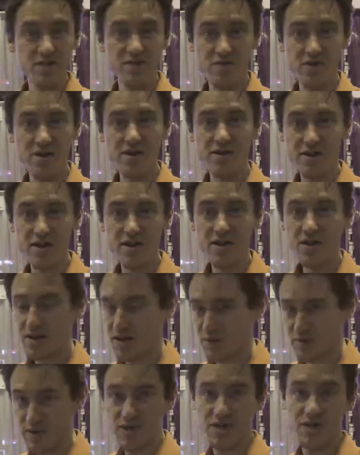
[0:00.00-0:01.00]
of water
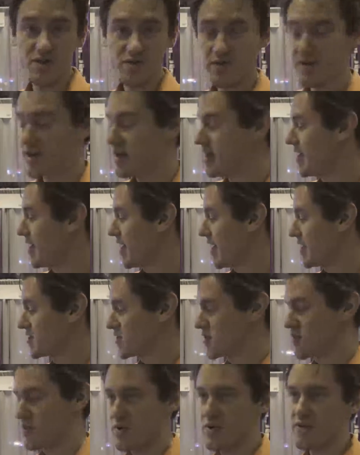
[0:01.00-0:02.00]
are much different. And
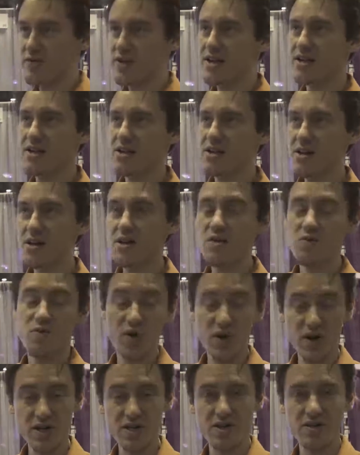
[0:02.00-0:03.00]
so we've taken a lot of
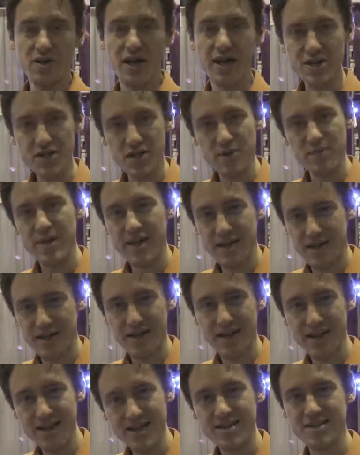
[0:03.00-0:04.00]
work to actually make a
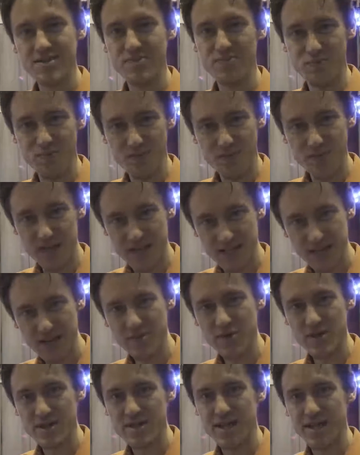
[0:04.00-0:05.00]
nice,
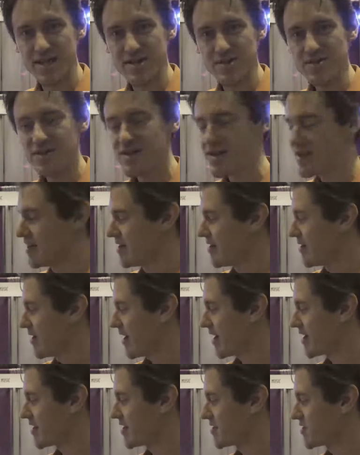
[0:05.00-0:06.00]
stable sound.
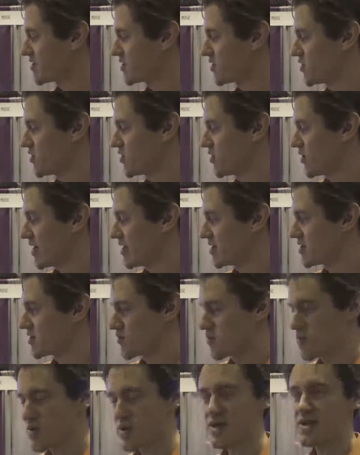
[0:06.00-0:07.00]
And so it's
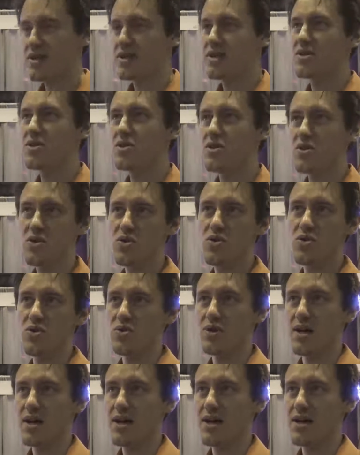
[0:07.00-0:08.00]
a really new
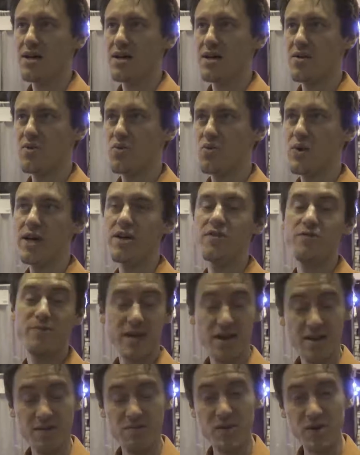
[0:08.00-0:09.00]
way of
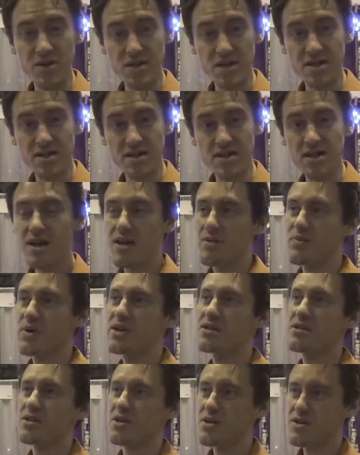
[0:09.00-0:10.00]
making music.
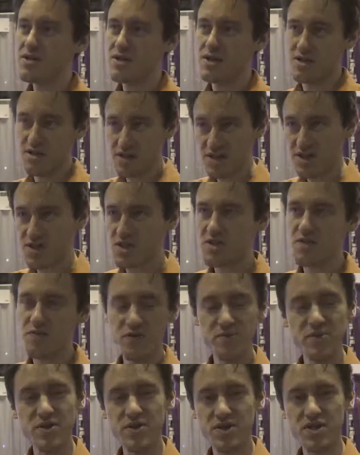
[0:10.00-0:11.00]
But it's not just
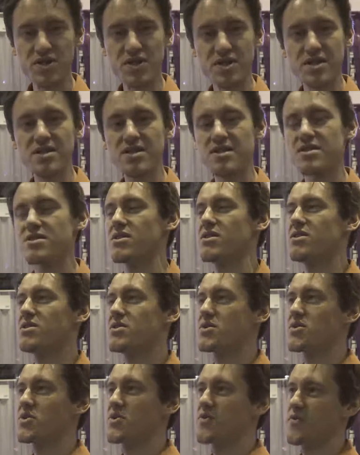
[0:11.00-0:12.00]
for musicians, it's
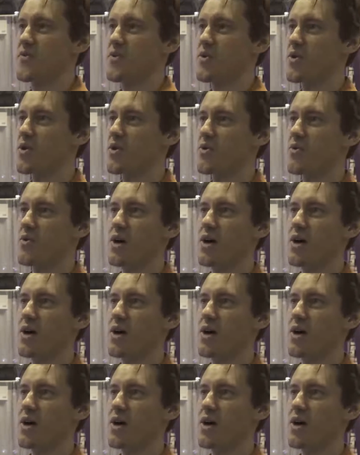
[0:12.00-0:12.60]
also for